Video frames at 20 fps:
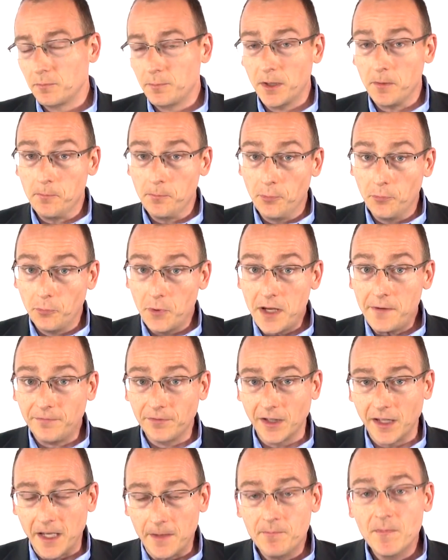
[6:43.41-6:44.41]
But
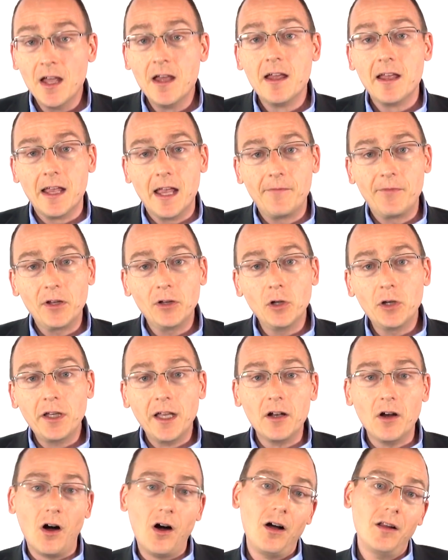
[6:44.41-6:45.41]
briefly, if you look
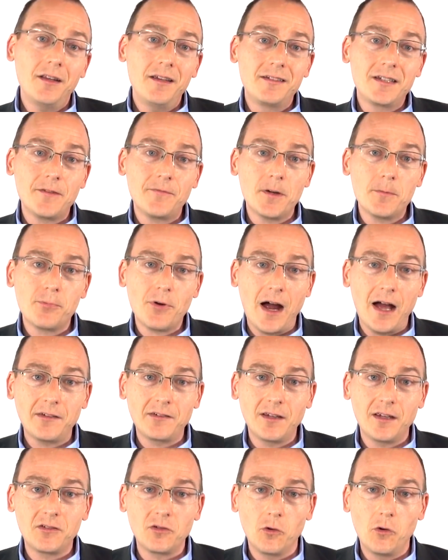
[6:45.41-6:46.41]
at all these different
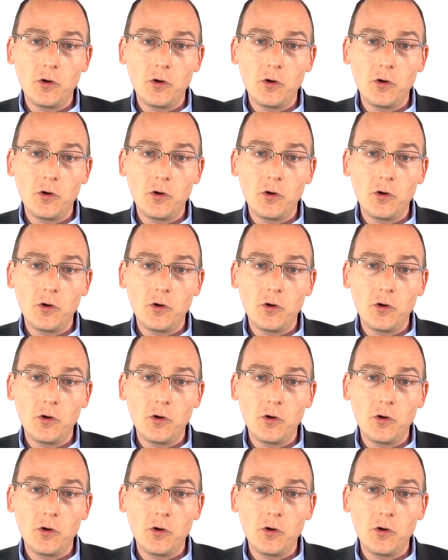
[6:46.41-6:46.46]
processed